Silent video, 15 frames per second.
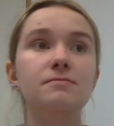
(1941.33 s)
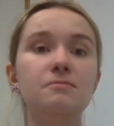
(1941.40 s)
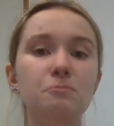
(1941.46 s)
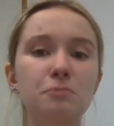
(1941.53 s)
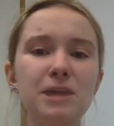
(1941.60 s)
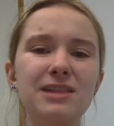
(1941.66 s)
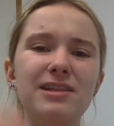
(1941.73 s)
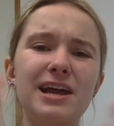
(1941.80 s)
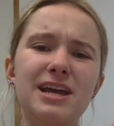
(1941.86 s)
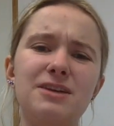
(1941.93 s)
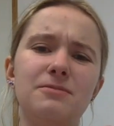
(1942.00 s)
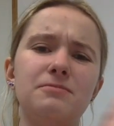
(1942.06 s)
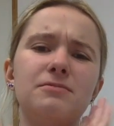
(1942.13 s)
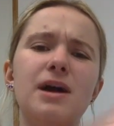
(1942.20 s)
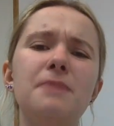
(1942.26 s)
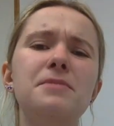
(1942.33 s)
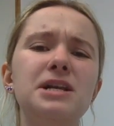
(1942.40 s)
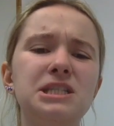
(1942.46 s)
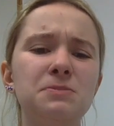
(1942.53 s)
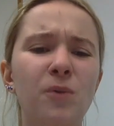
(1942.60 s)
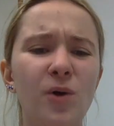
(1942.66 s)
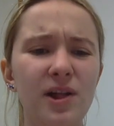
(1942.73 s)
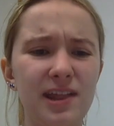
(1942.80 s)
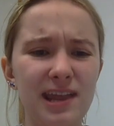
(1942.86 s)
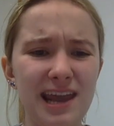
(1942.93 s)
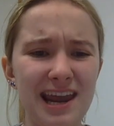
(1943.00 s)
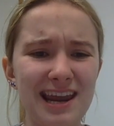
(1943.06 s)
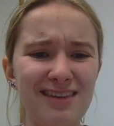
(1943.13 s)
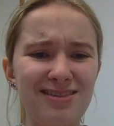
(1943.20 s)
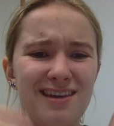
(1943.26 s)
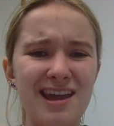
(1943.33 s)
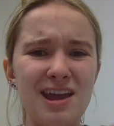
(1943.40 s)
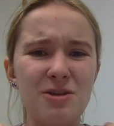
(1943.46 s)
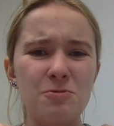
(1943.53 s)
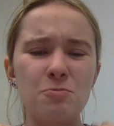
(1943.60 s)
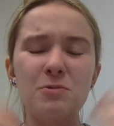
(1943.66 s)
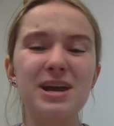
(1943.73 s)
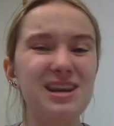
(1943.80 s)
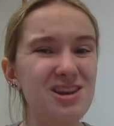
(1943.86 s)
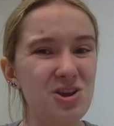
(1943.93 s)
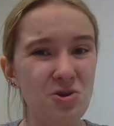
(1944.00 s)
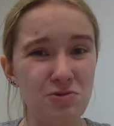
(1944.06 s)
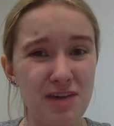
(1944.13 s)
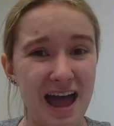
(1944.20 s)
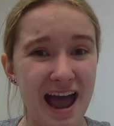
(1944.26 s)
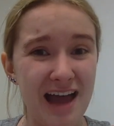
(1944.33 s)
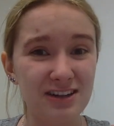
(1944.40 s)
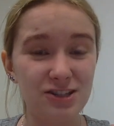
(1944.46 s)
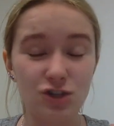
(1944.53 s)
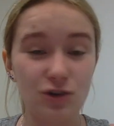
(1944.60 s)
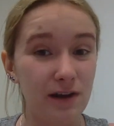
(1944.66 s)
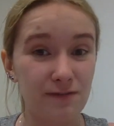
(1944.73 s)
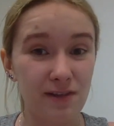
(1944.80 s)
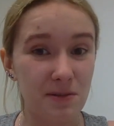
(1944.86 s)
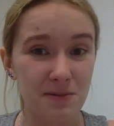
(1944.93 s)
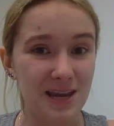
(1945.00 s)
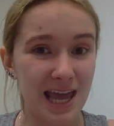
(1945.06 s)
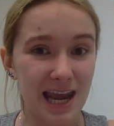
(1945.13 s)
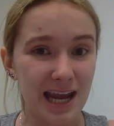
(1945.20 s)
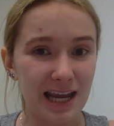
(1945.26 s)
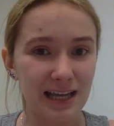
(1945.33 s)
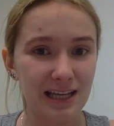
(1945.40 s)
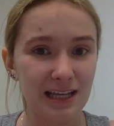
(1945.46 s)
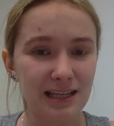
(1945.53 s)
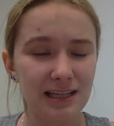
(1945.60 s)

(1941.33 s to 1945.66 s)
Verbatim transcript: We like, I'm not spoiling anything. We knew that straight from the beginning.